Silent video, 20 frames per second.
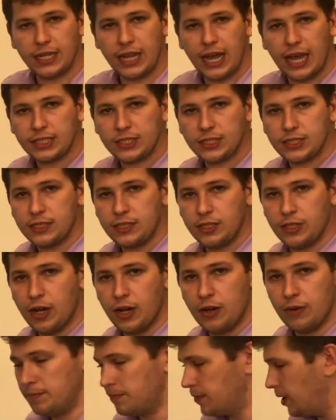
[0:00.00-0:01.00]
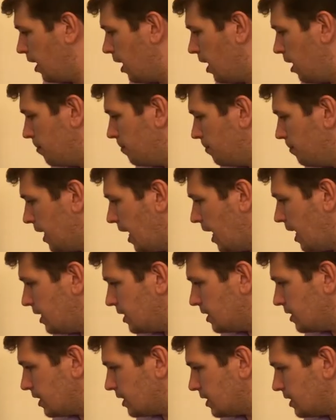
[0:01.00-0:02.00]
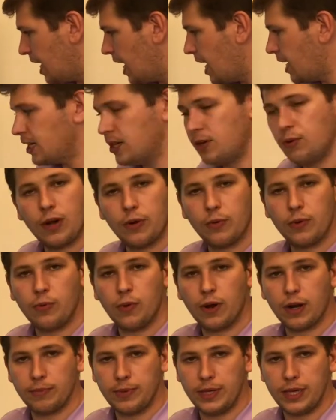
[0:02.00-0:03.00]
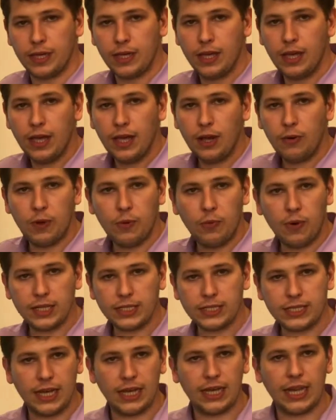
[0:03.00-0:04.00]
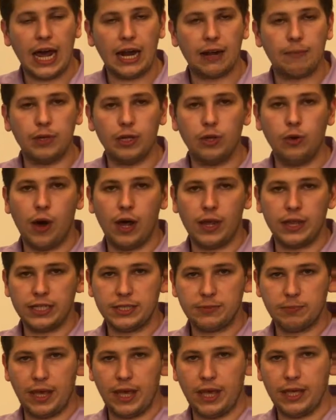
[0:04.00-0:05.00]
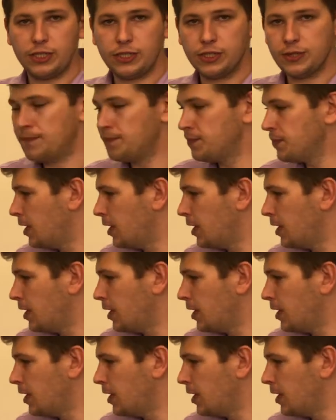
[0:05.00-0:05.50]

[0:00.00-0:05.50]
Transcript: and that's that is exactly where we want to be. We want to see a lot of blue on this page.